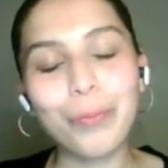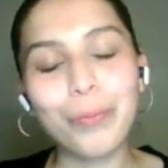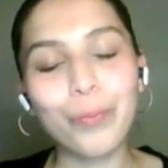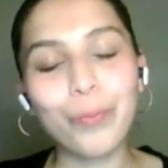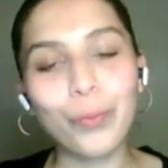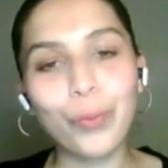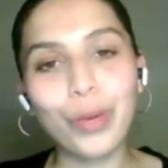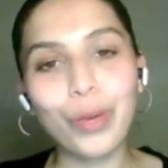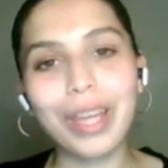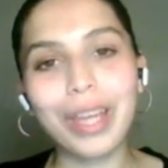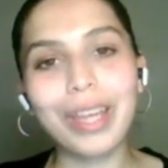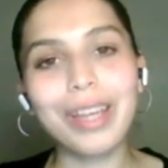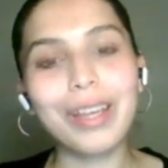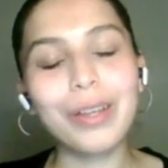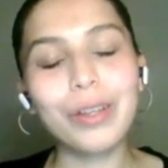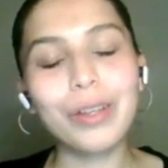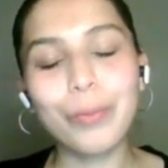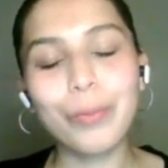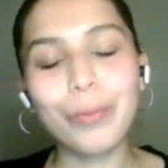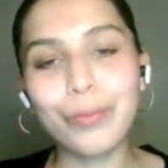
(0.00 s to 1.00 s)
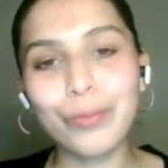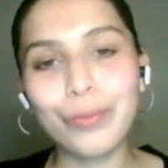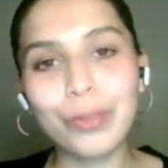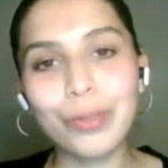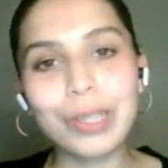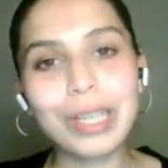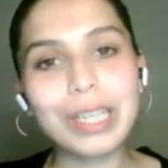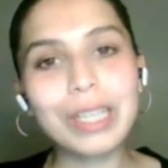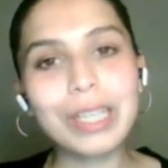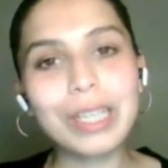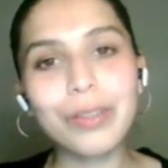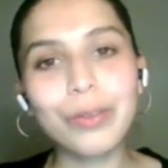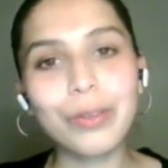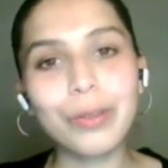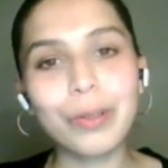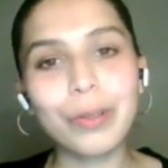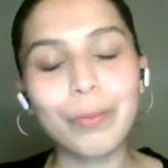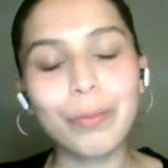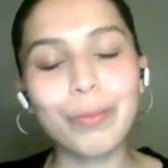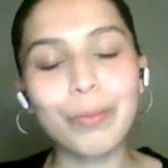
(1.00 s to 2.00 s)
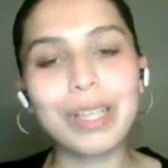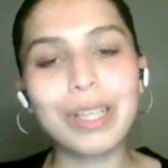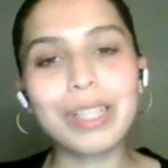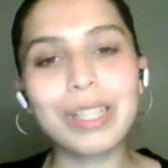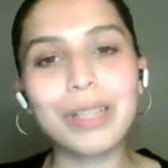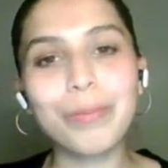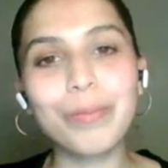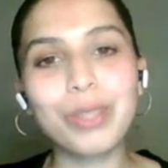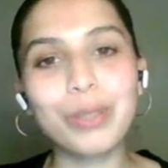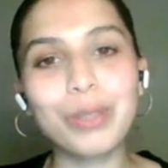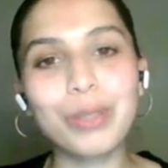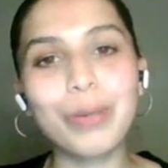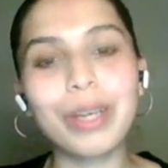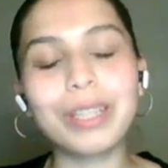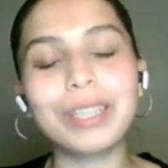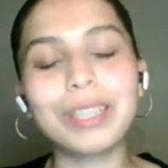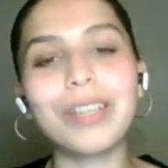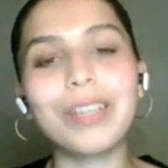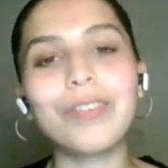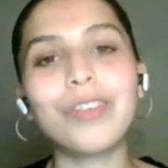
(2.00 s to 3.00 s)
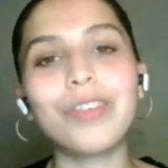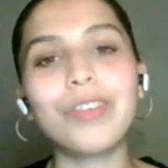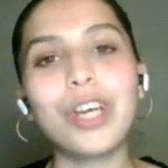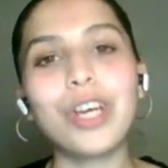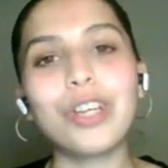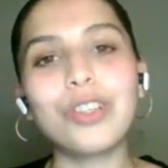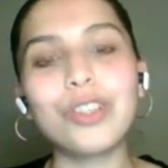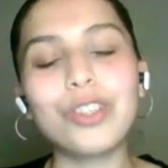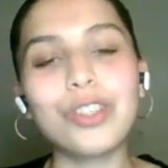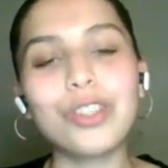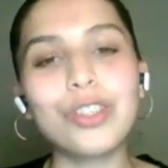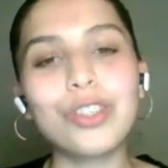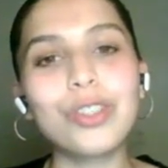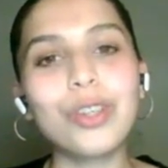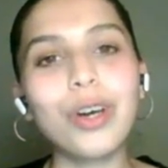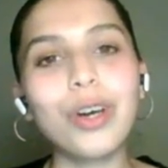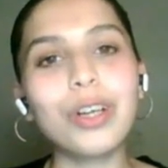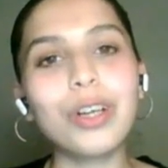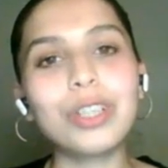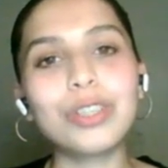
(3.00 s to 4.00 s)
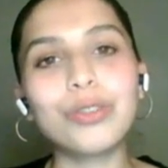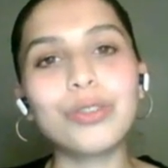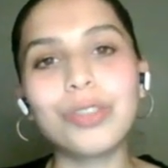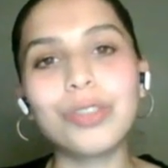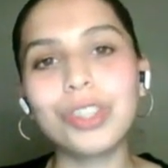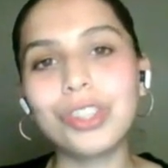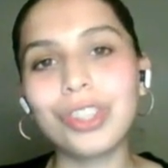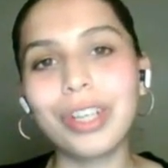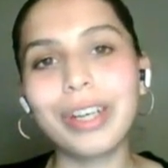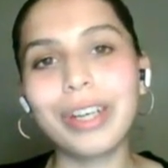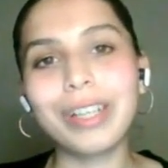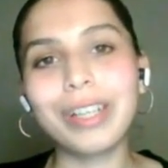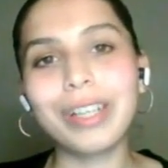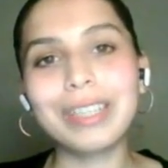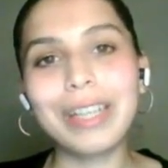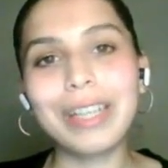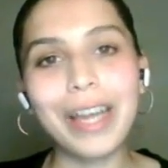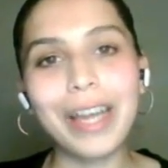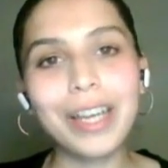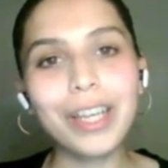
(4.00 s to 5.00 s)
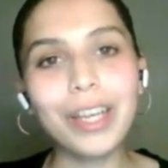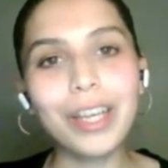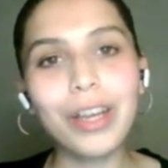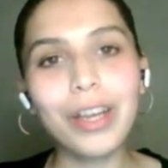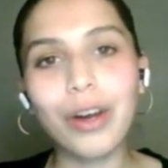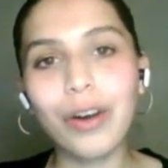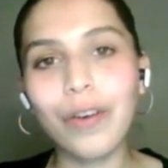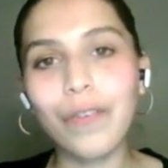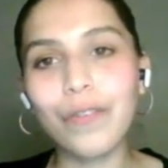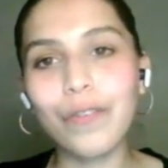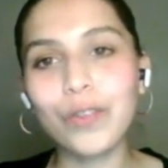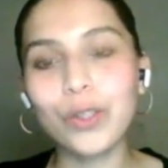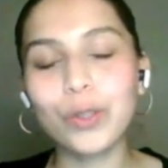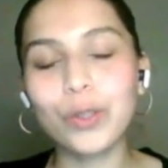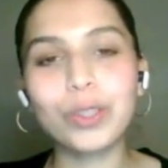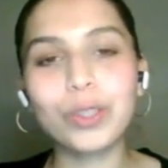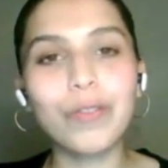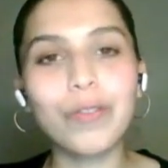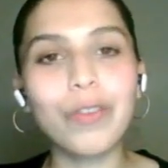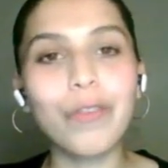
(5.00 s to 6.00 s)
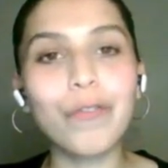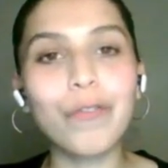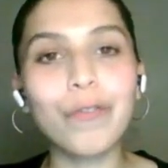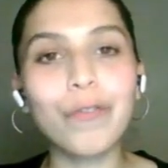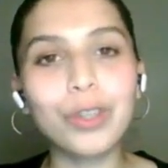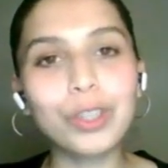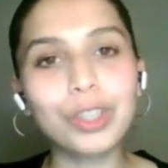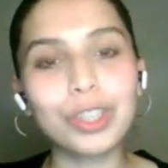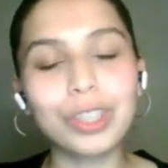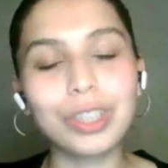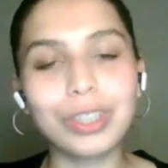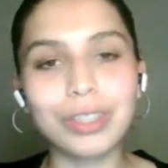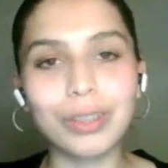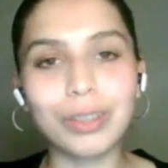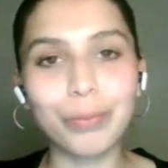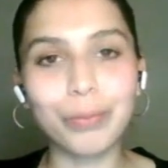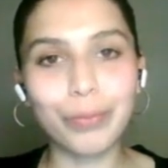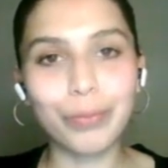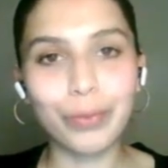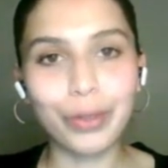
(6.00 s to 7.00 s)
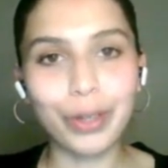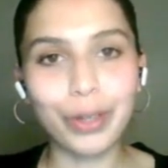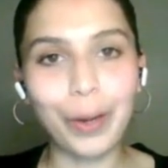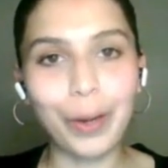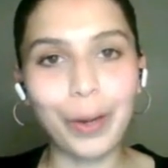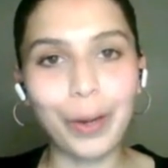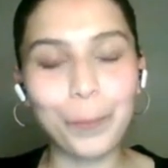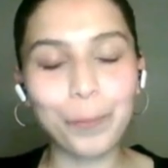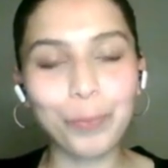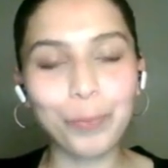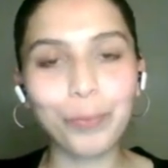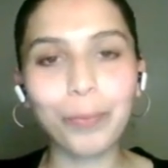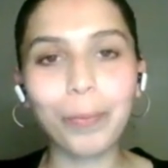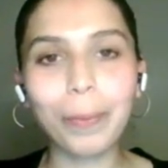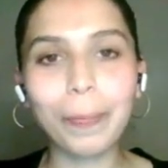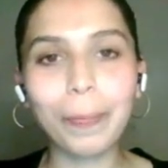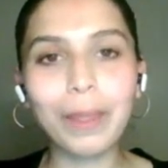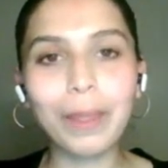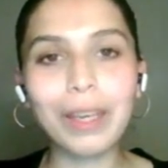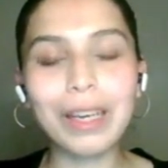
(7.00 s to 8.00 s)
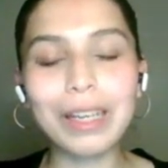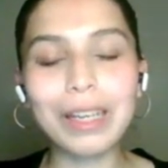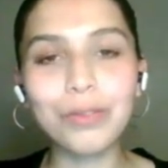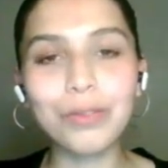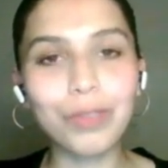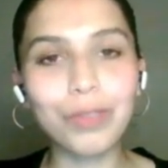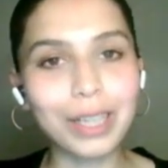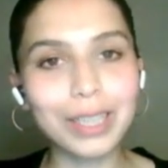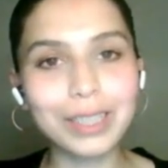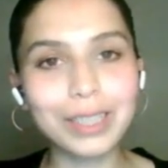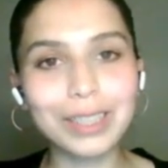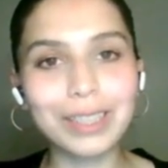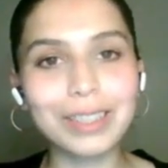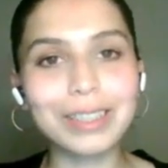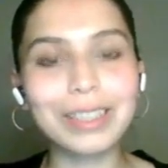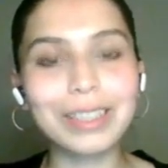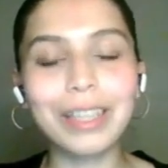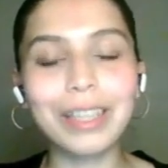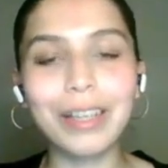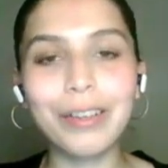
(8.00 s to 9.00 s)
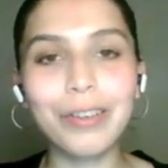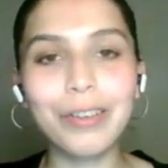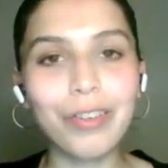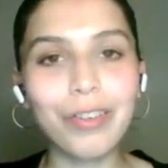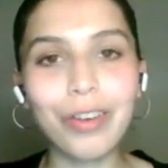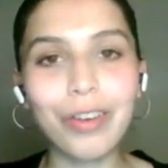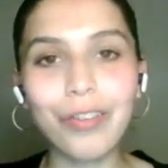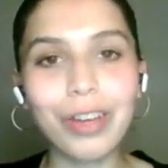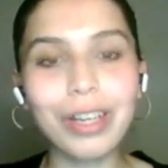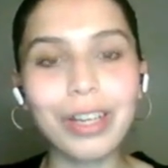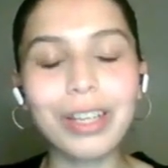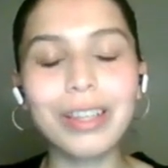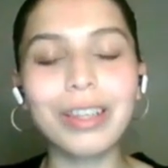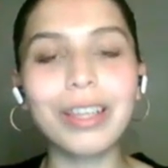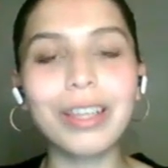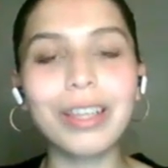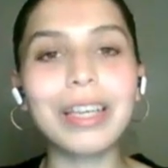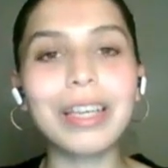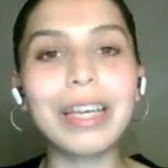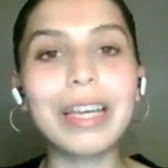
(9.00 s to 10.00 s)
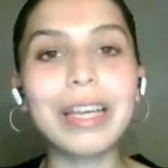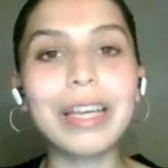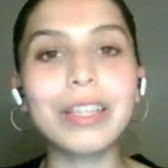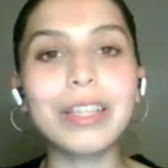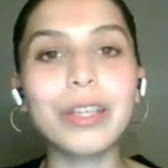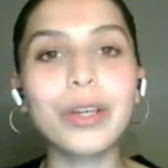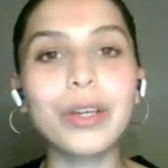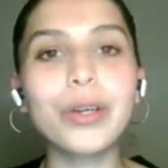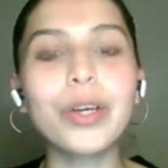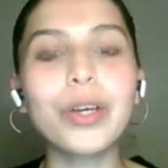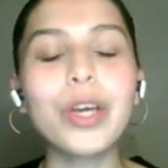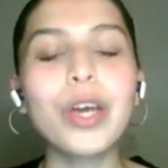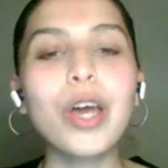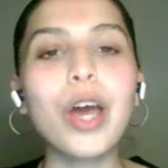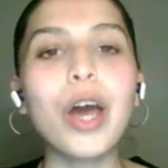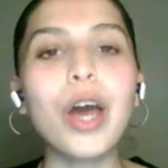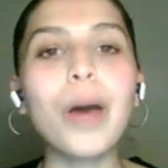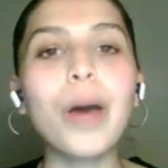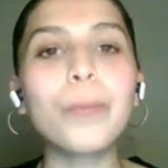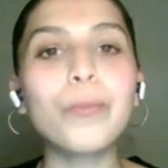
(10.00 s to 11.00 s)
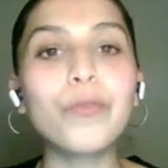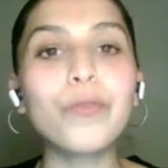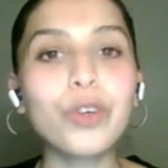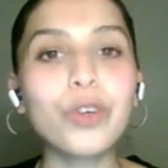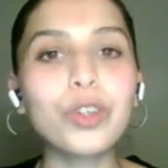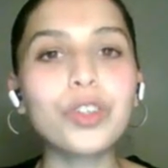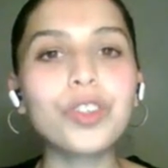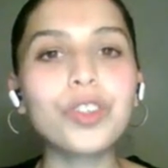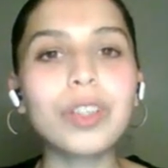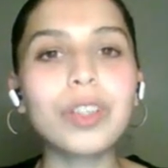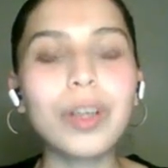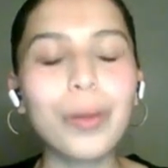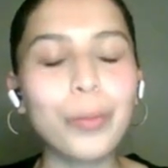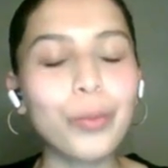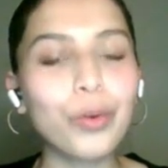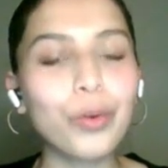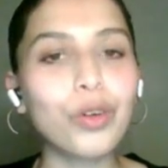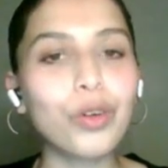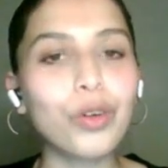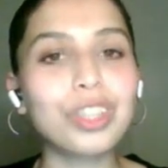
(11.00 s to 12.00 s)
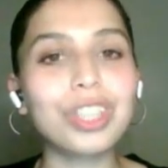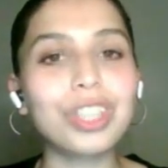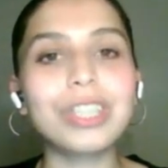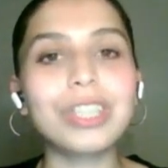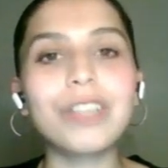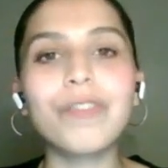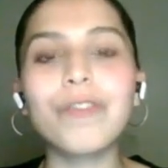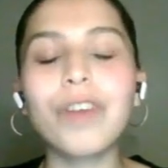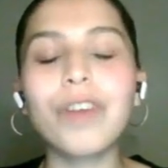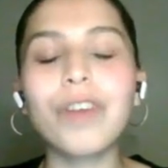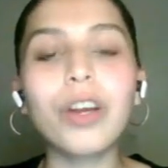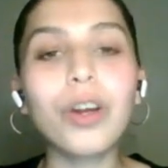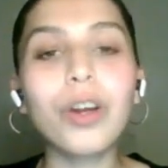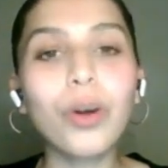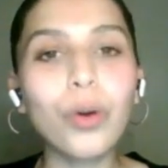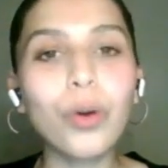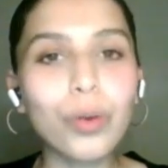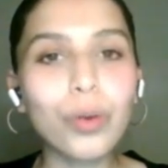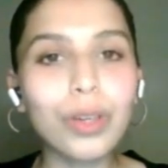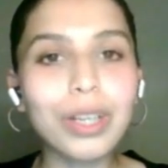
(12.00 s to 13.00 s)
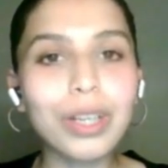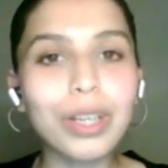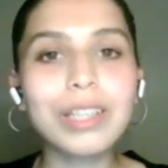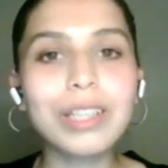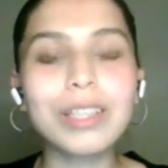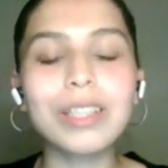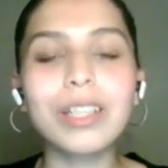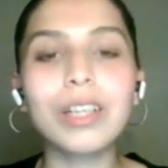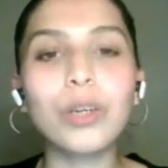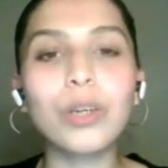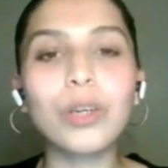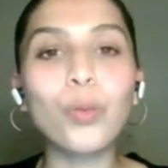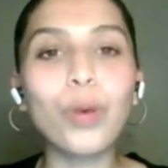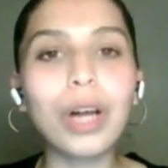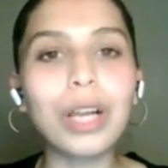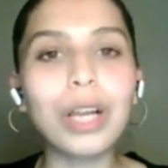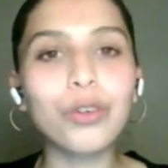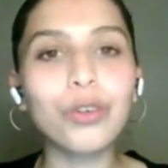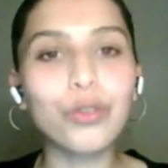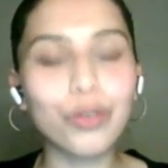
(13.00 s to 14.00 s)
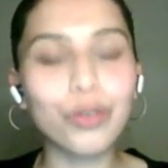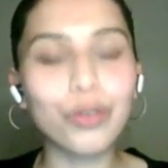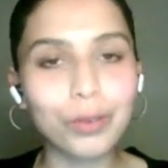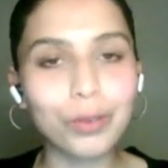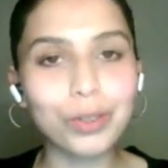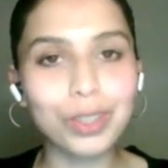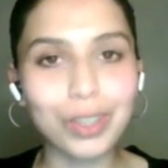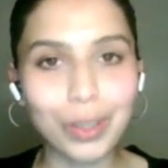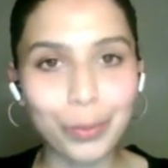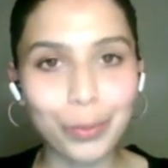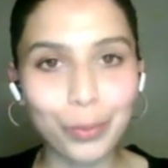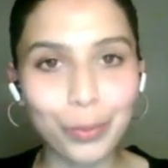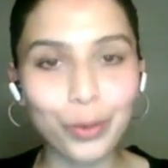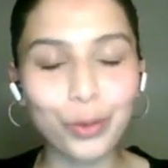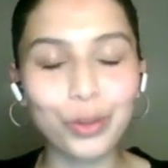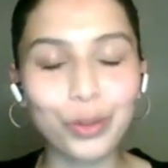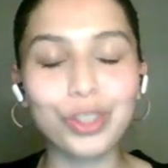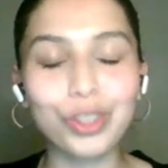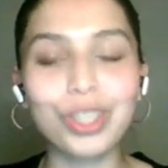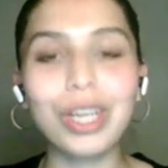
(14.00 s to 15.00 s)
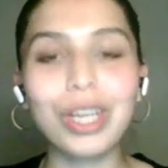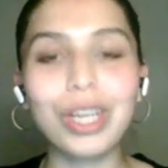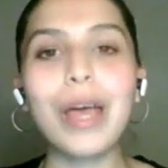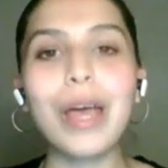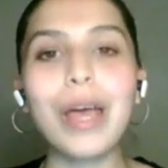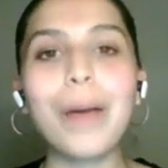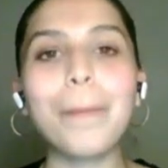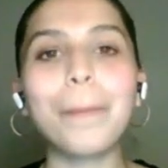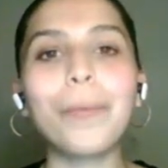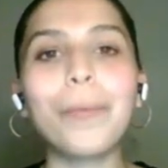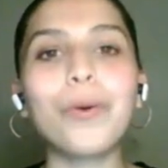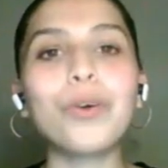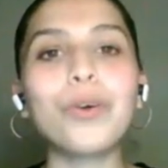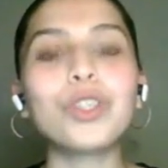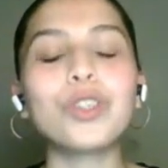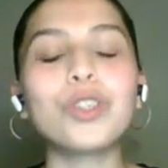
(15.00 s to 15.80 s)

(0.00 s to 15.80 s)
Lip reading: way, Unani medicine perspective does not reject any of sort of the functional advices. If anything, the a functional approach is a very holistic, well-grounded approach. But